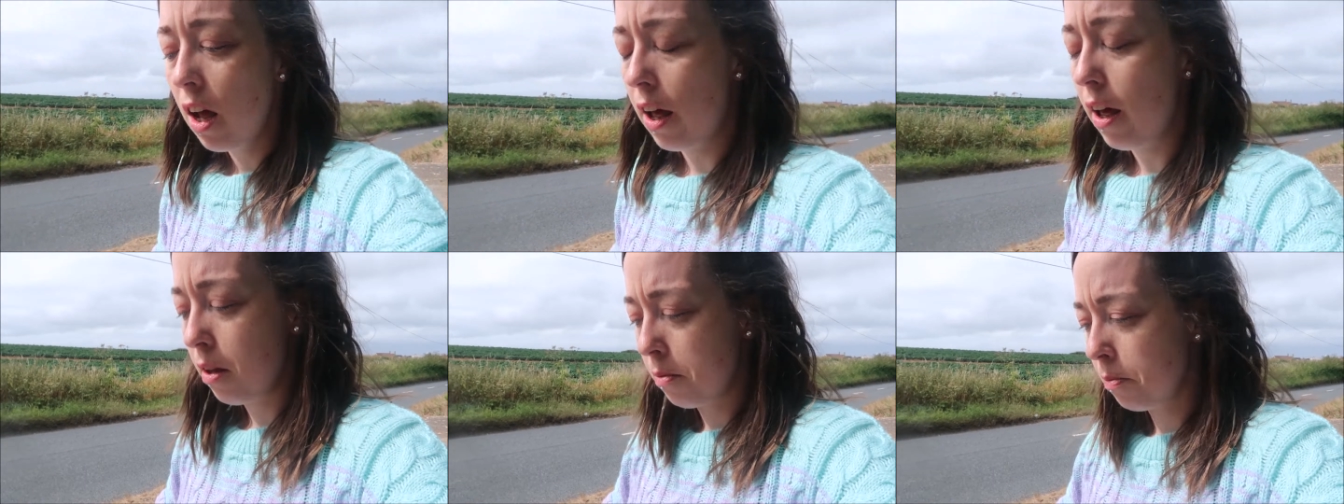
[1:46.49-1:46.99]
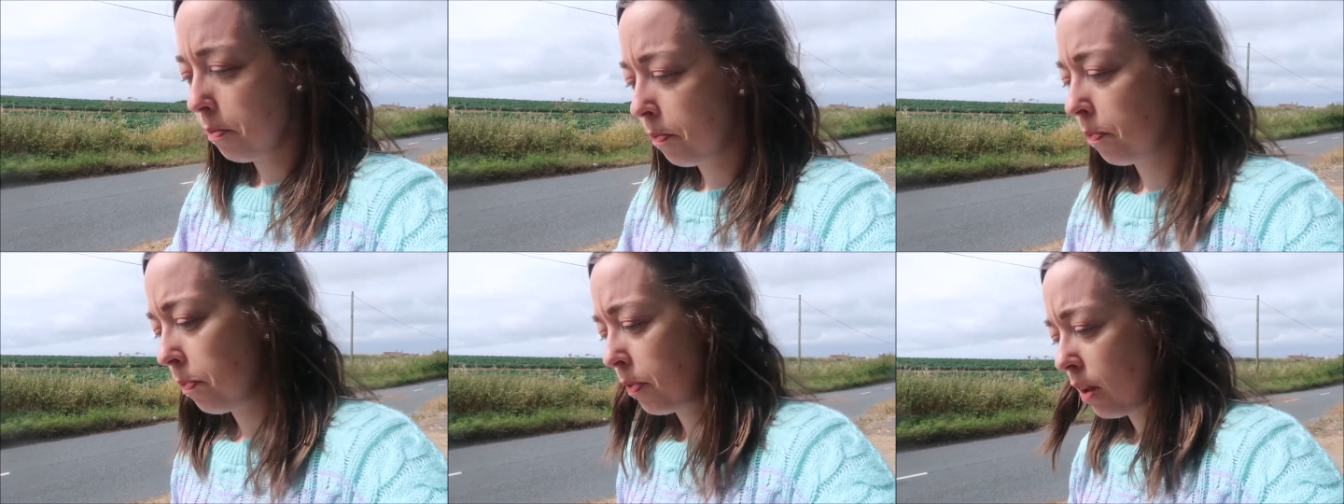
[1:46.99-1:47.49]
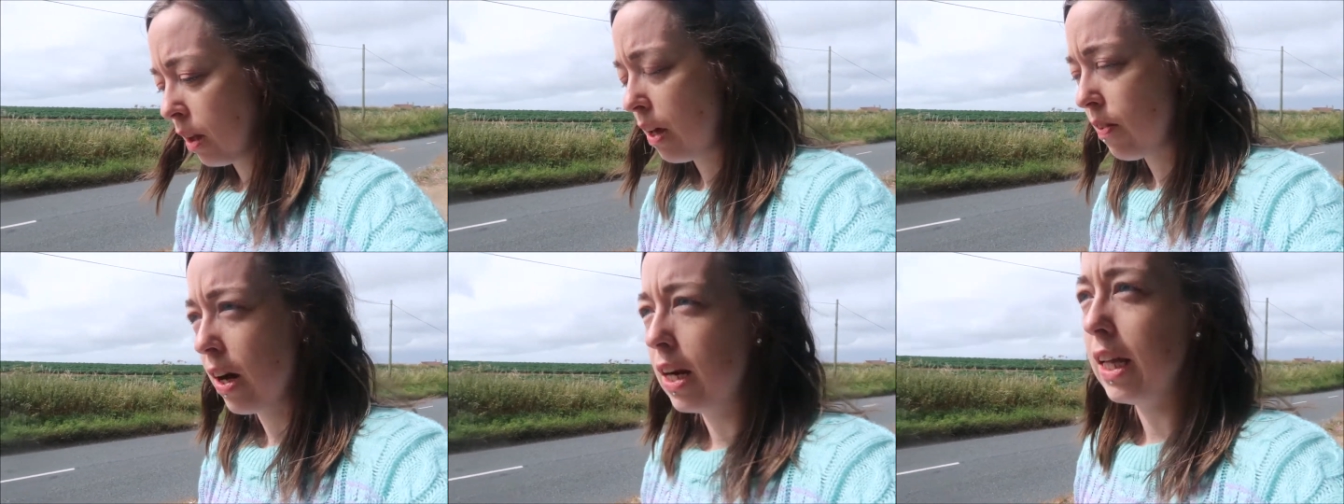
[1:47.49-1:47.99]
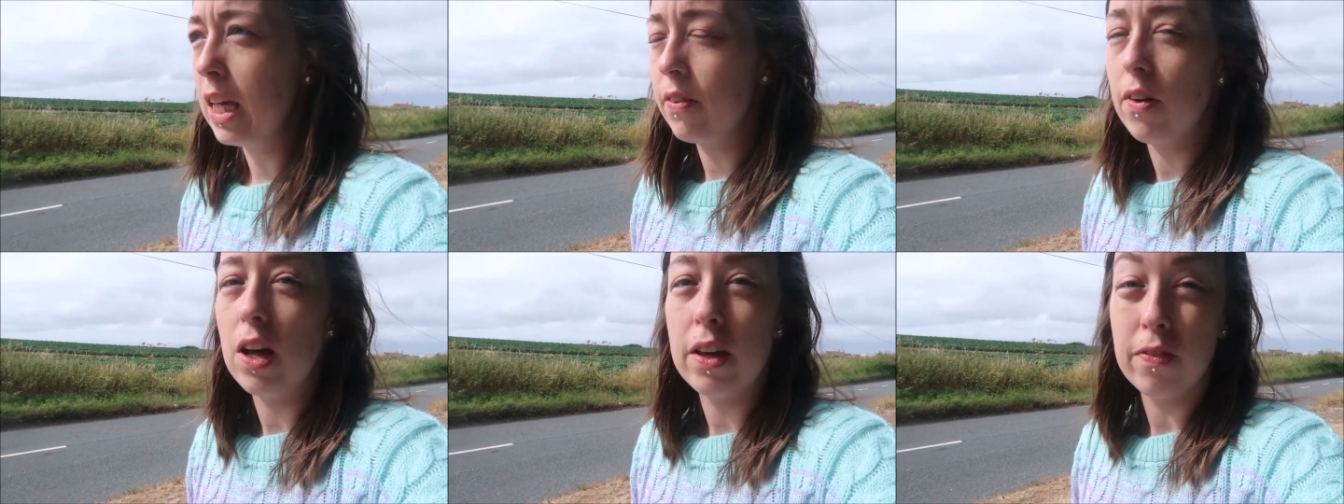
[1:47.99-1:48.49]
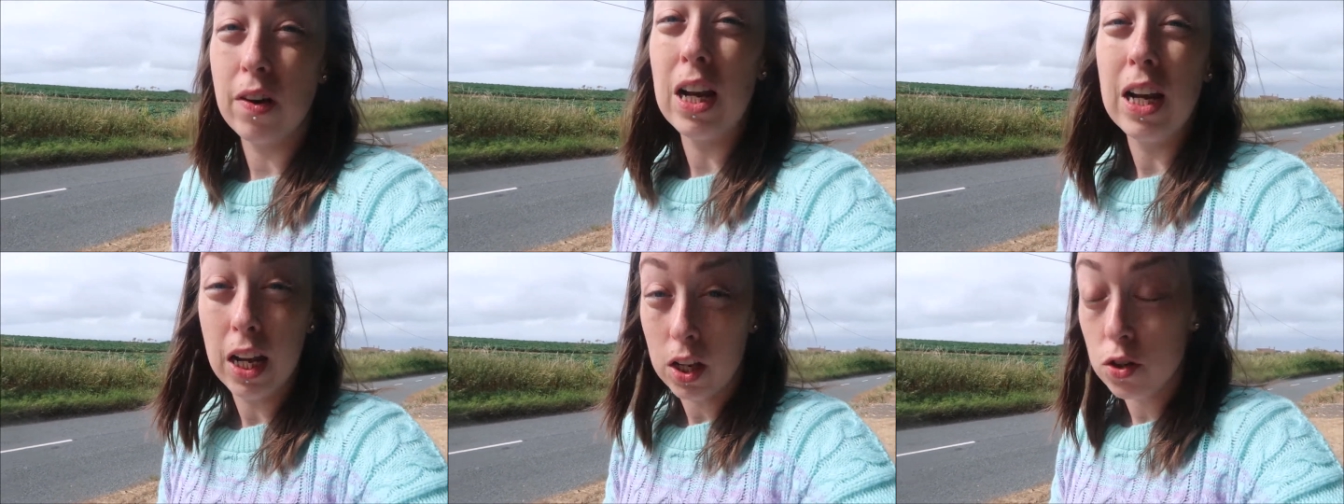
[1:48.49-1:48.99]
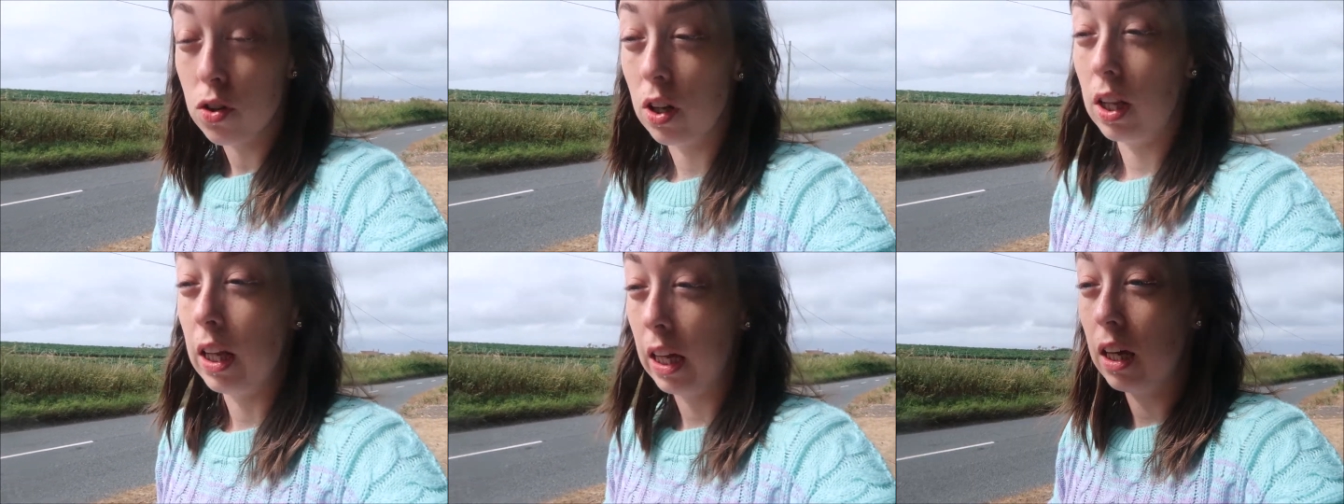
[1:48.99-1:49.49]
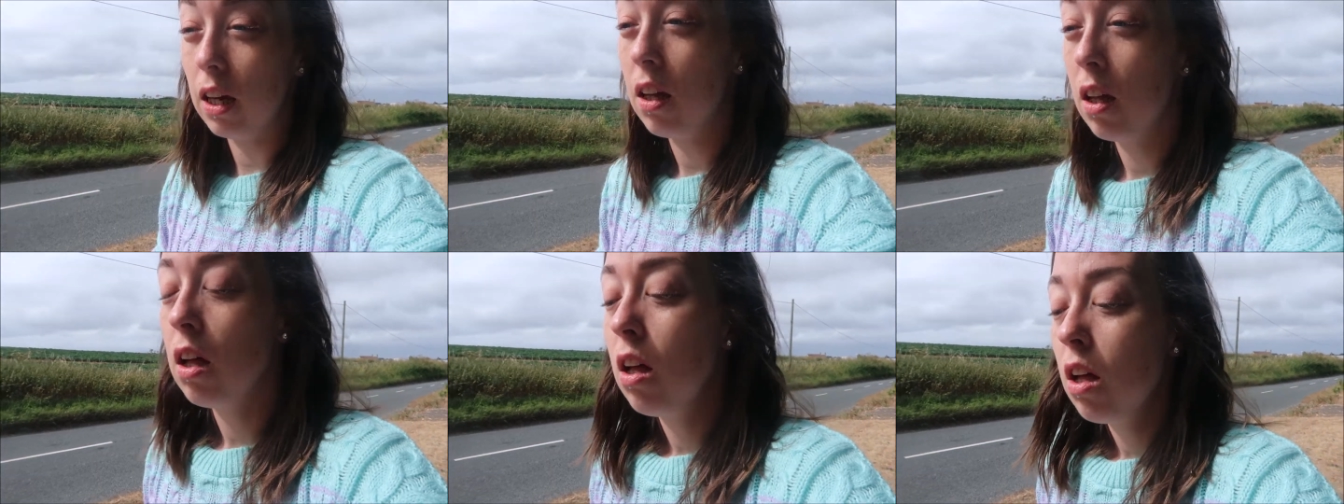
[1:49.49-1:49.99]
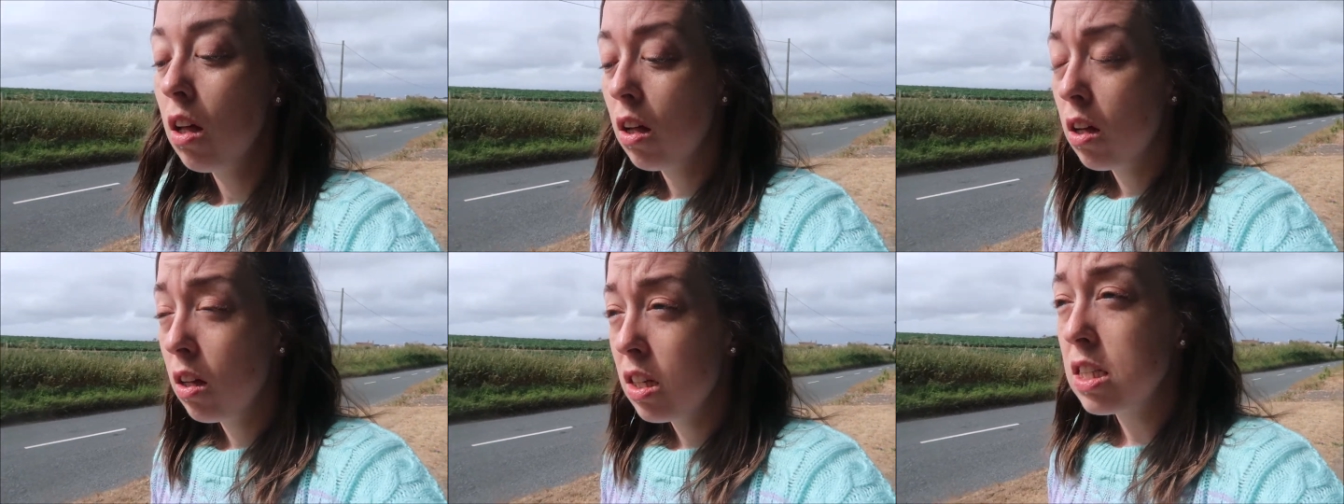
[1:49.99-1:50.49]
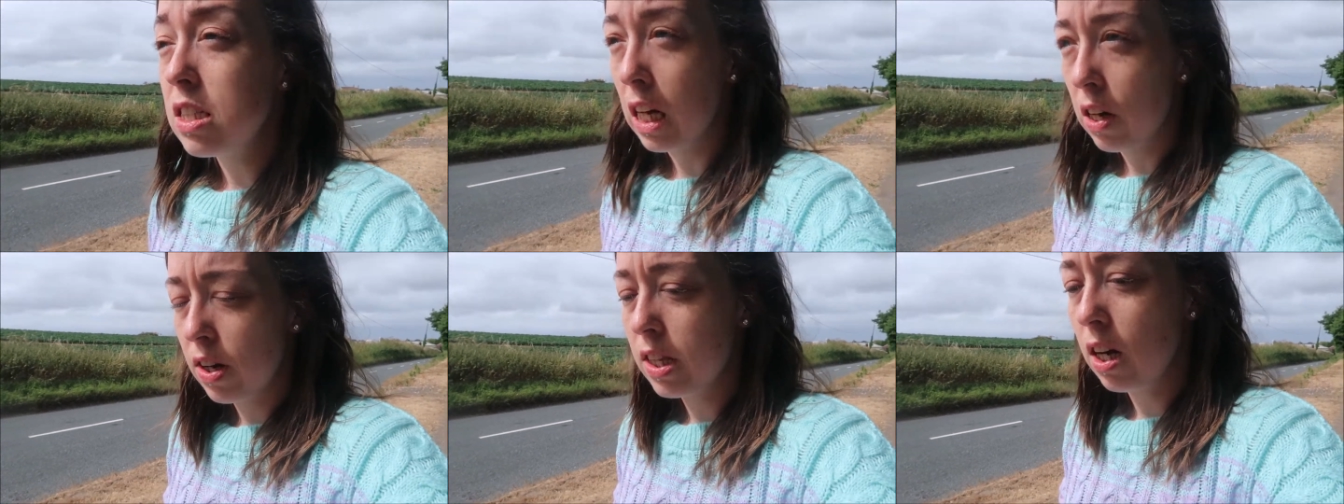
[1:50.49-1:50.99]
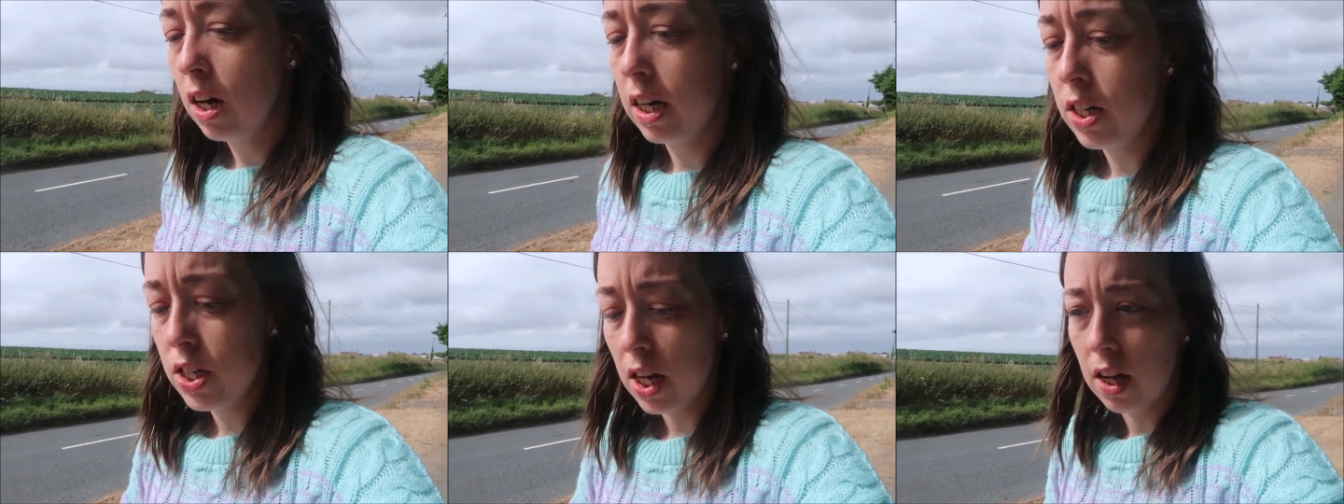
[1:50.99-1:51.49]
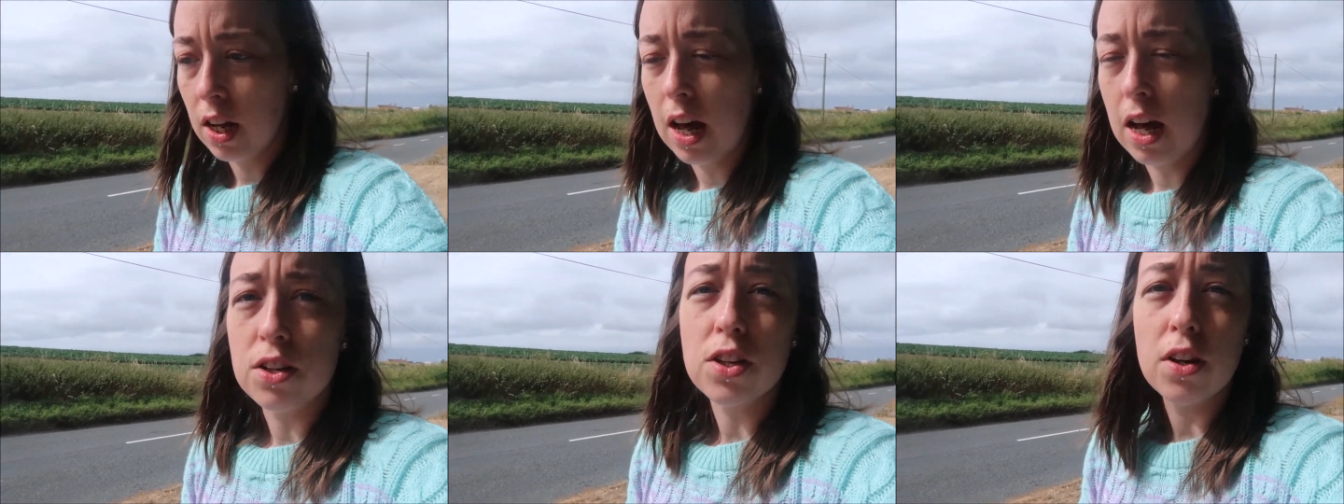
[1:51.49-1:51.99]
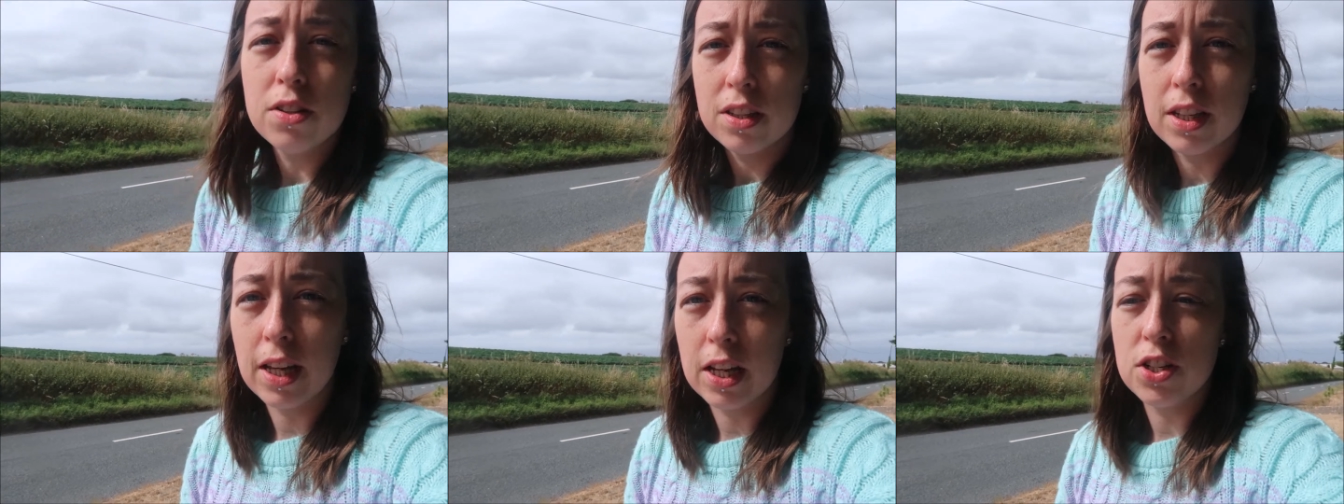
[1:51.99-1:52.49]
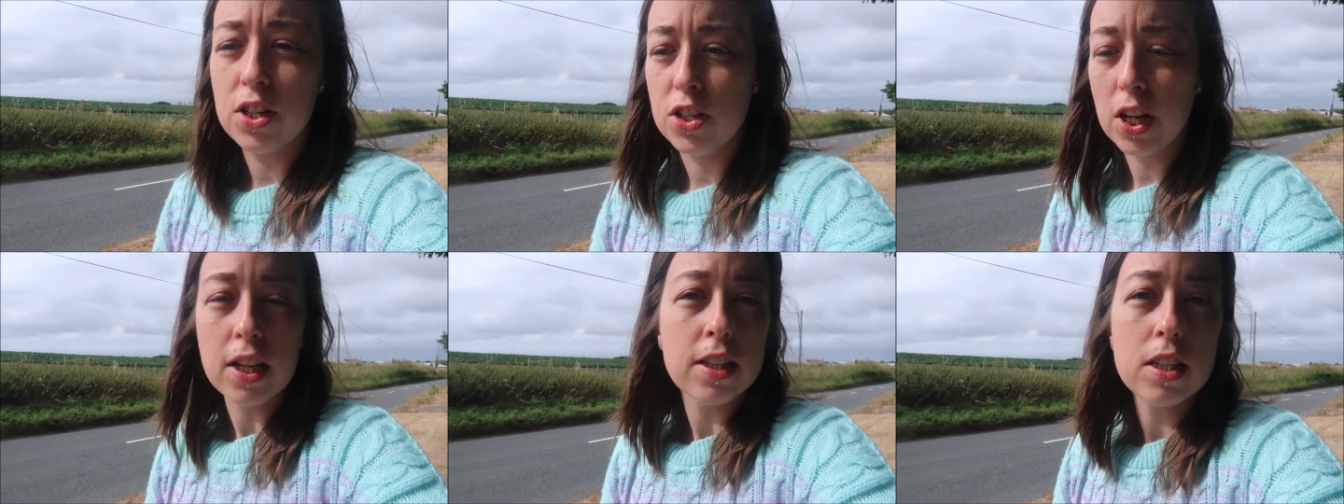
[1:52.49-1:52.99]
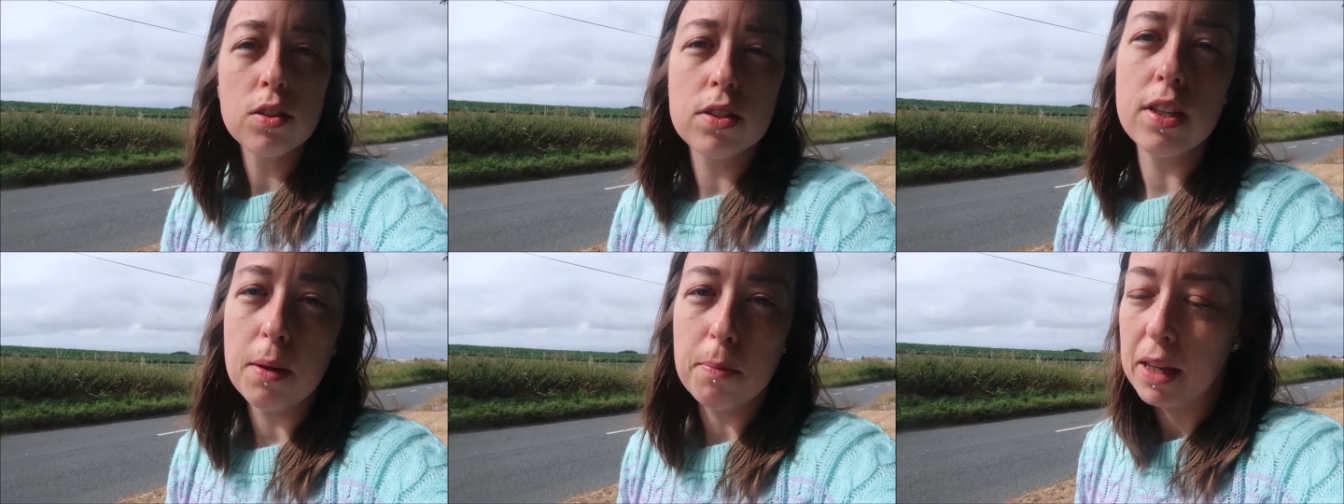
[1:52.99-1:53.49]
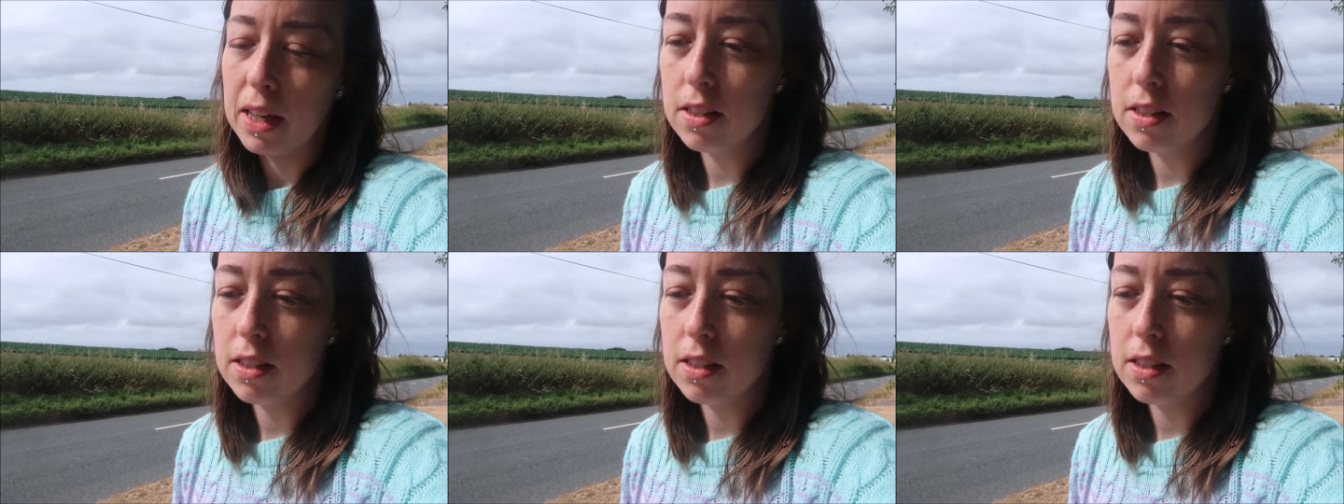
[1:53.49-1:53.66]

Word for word: If I leave her, if I literally stick her in the high chair and go to the kitchen, she can still see me.